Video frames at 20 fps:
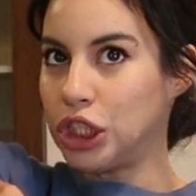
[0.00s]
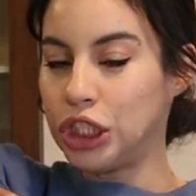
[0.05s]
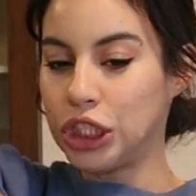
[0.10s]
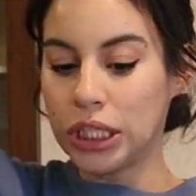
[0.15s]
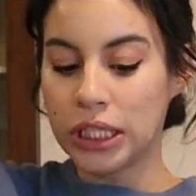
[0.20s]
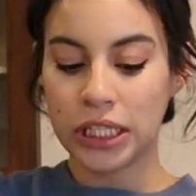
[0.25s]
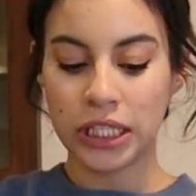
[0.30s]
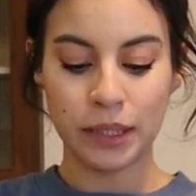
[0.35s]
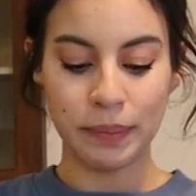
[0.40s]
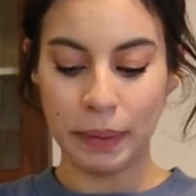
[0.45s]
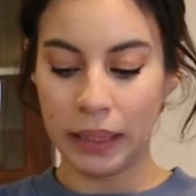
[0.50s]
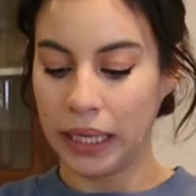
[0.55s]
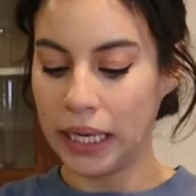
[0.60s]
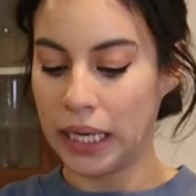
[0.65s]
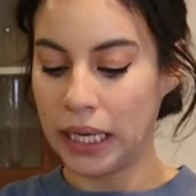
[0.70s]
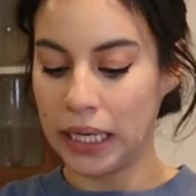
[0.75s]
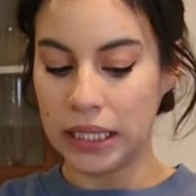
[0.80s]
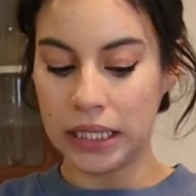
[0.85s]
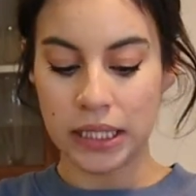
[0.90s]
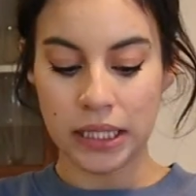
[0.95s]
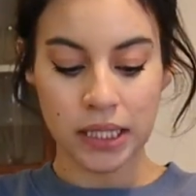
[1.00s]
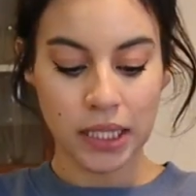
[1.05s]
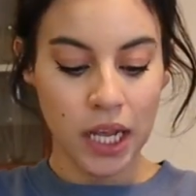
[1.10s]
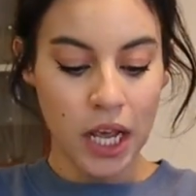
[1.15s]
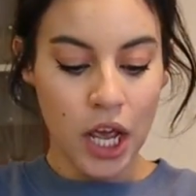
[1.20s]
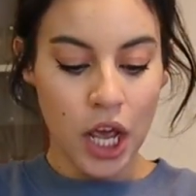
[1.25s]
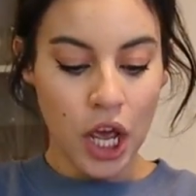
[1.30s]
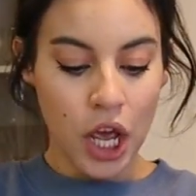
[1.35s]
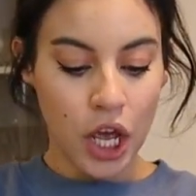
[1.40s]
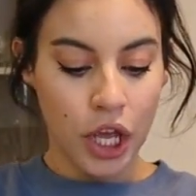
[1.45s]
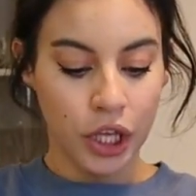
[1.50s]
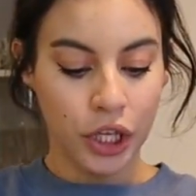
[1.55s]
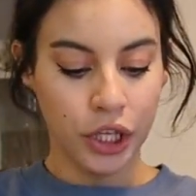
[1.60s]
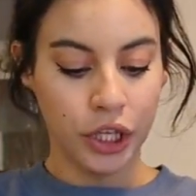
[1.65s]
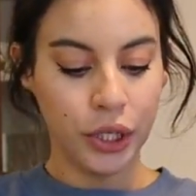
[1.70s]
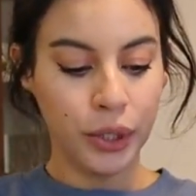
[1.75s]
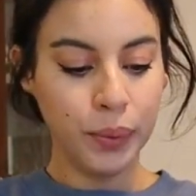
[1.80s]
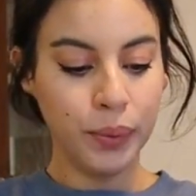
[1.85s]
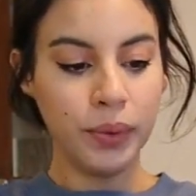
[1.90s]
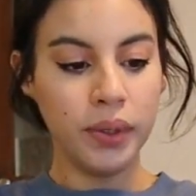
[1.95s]
just because,
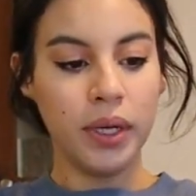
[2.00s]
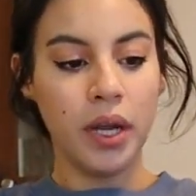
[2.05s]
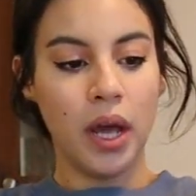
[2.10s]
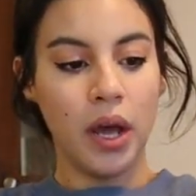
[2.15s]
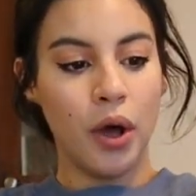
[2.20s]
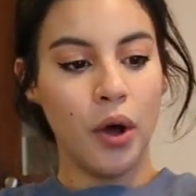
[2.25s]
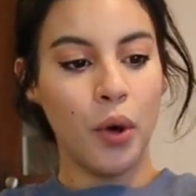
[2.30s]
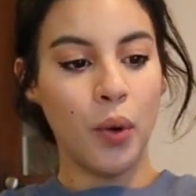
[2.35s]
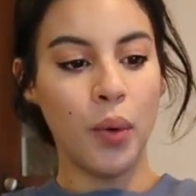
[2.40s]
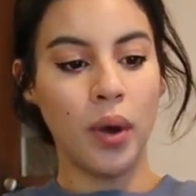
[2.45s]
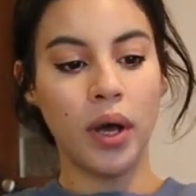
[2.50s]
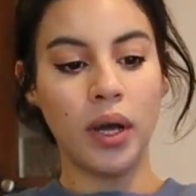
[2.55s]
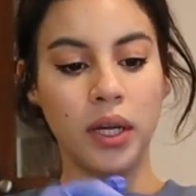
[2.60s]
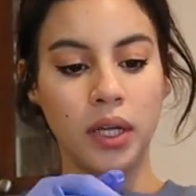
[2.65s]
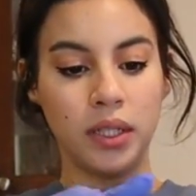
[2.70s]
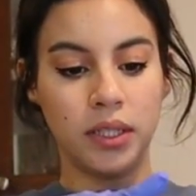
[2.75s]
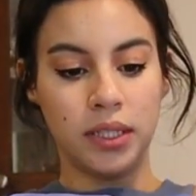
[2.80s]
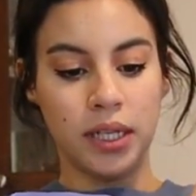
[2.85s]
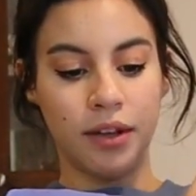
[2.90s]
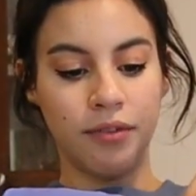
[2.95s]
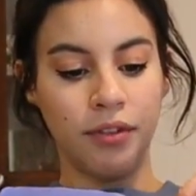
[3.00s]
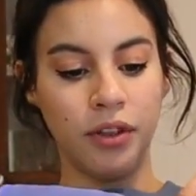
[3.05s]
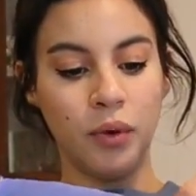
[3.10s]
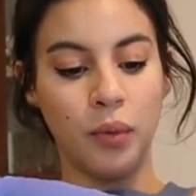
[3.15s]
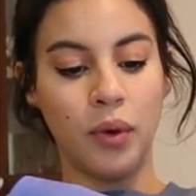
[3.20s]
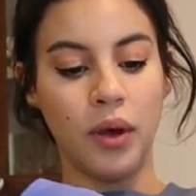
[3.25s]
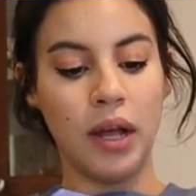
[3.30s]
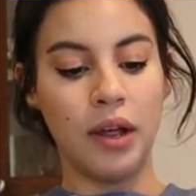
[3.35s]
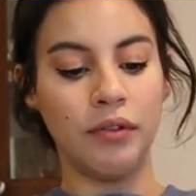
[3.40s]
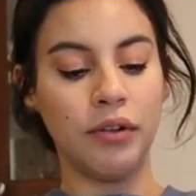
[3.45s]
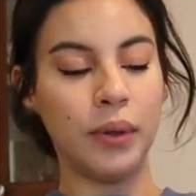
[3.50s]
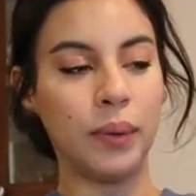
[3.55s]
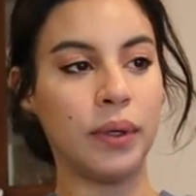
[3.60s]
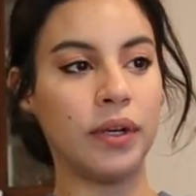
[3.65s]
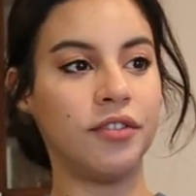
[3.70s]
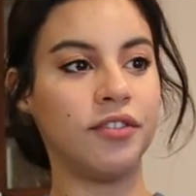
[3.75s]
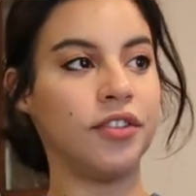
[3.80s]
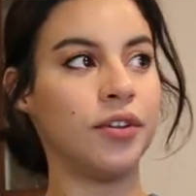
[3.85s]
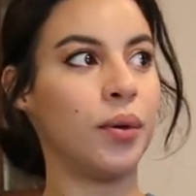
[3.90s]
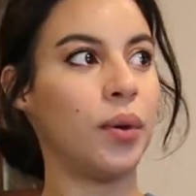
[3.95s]
you know, definitely want
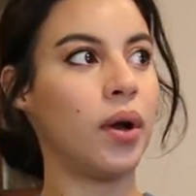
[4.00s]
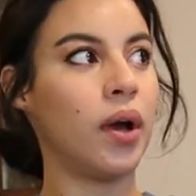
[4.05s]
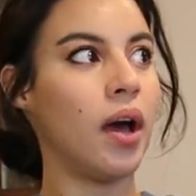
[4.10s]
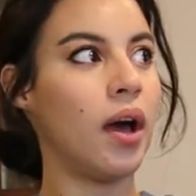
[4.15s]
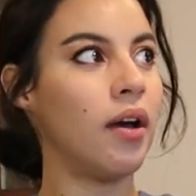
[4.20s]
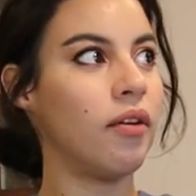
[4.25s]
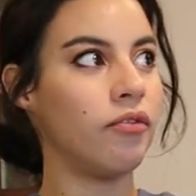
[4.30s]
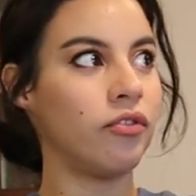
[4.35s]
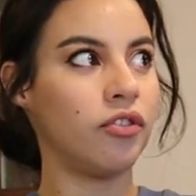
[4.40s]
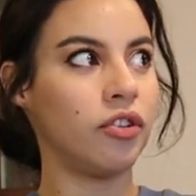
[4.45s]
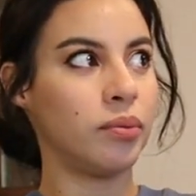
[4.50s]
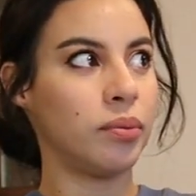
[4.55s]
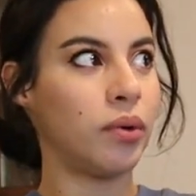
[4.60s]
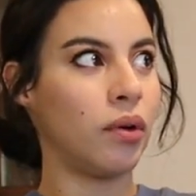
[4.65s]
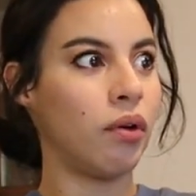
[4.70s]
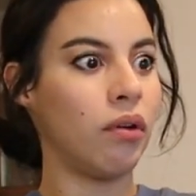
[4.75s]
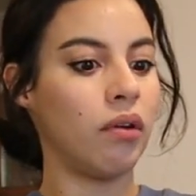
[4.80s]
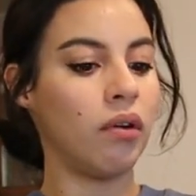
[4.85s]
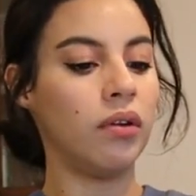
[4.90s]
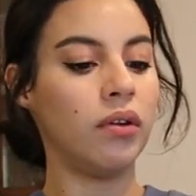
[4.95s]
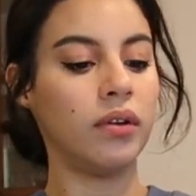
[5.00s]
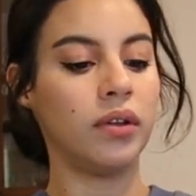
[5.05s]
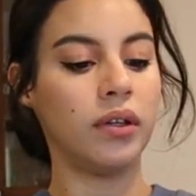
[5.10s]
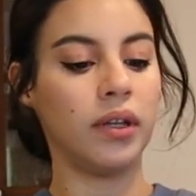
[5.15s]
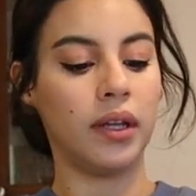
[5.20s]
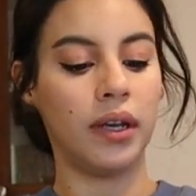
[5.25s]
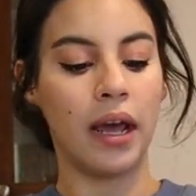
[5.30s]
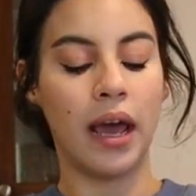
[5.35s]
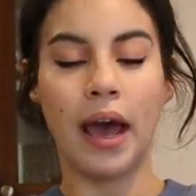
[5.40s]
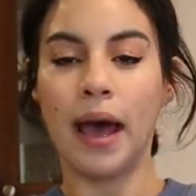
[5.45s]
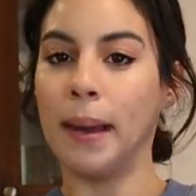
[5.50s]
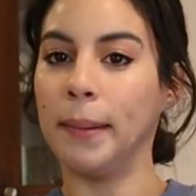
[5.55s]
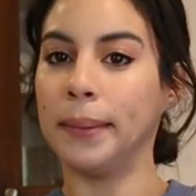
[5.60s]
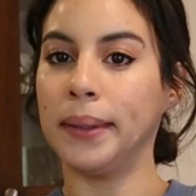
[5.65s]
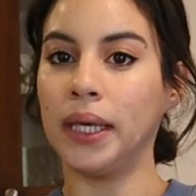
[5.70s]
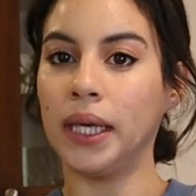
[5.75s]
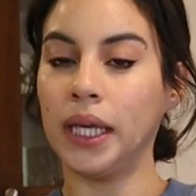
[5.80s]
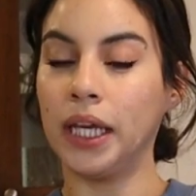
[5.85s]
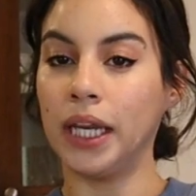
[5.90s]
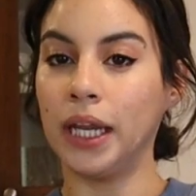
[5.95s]
everyone to feel comfortable and
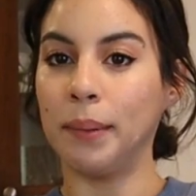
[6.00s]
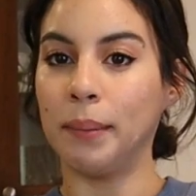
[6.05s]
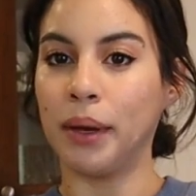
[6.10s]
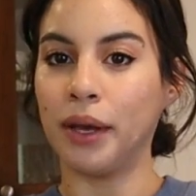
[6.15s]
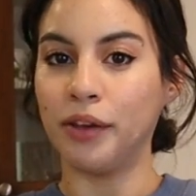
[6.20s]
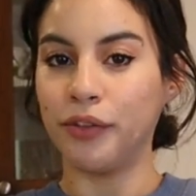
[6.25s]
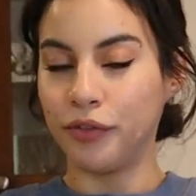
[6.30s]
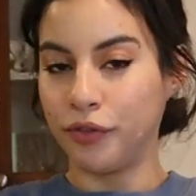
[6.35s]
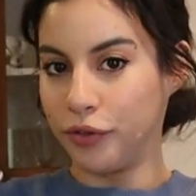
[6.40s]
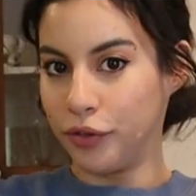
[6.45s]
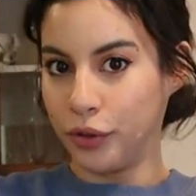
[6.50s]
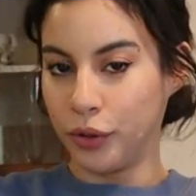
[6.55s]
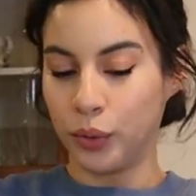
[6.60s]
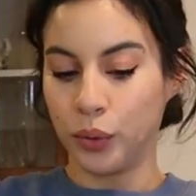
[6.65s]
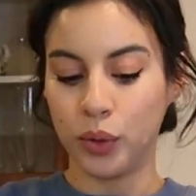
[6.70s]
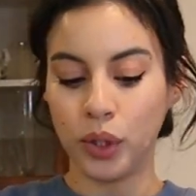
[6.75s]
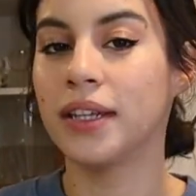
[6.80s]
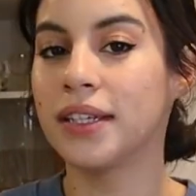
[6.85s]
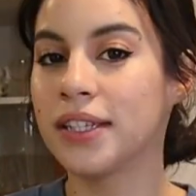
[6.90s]
happy eating my food.